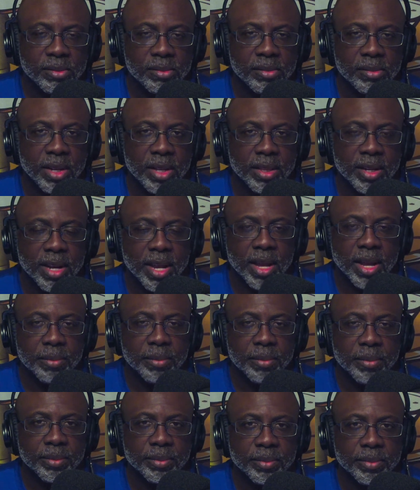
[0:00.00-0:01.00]
Nothing
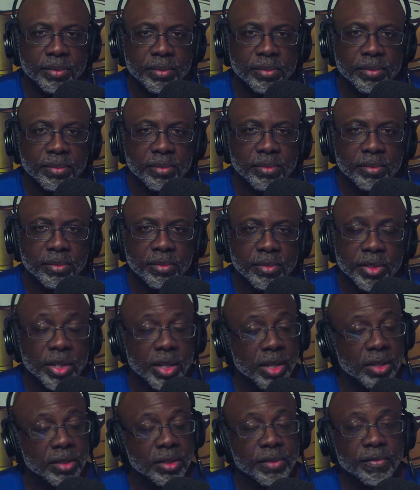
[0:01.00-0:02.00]
happened. She
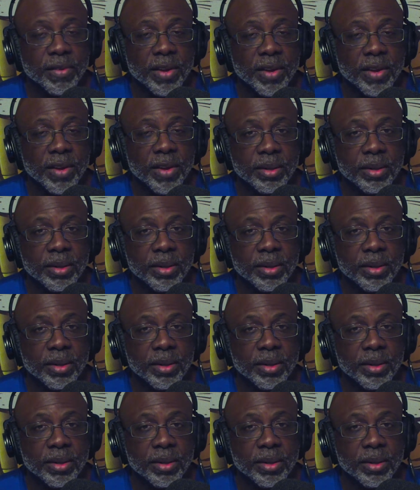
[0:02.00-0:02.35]
doesn't fire.